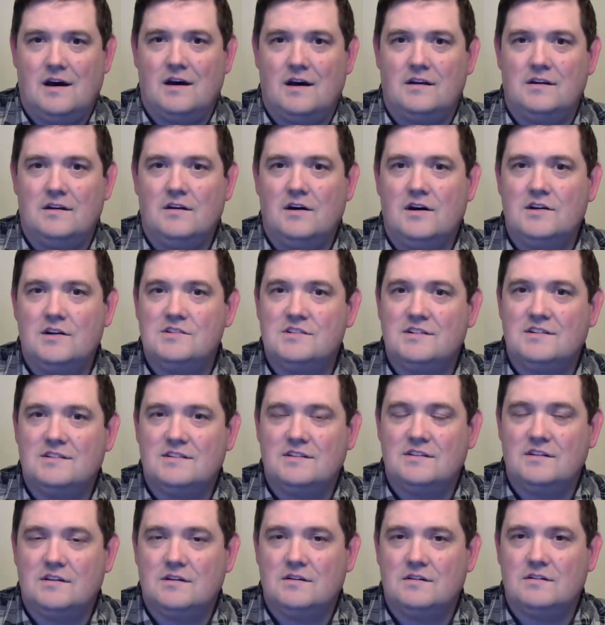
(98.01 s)
not just
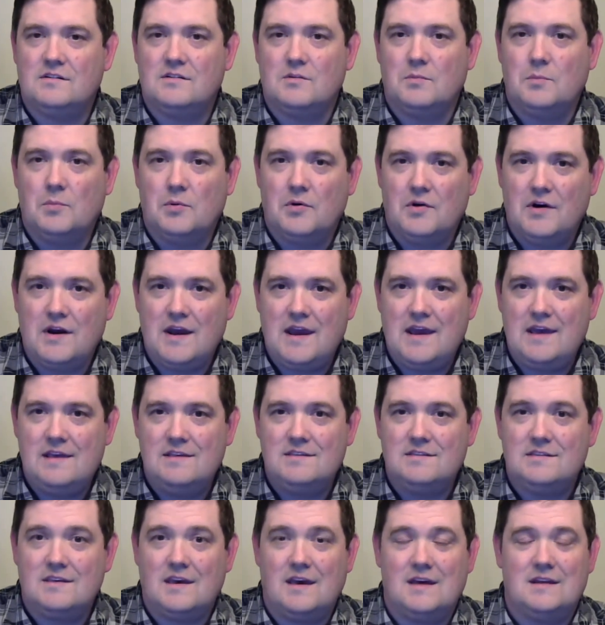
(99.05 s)
to
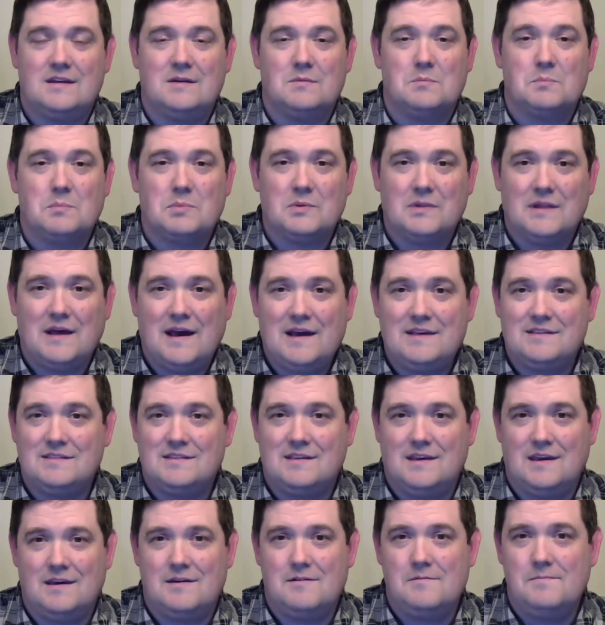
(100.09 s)
praise and to bless
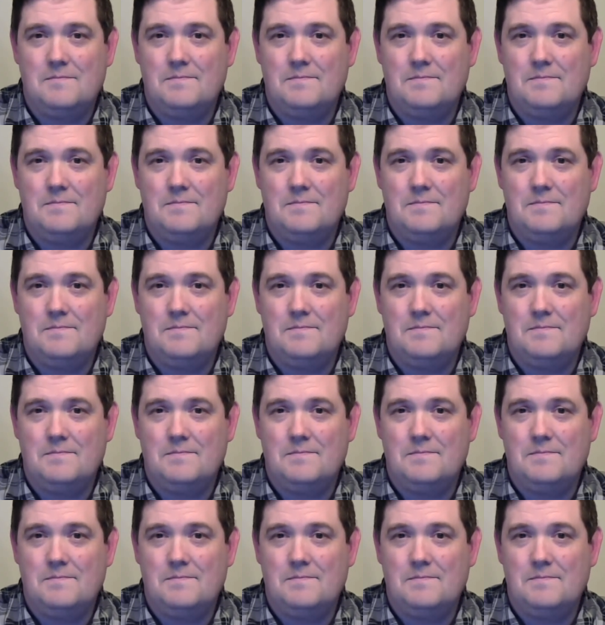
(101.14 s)
him,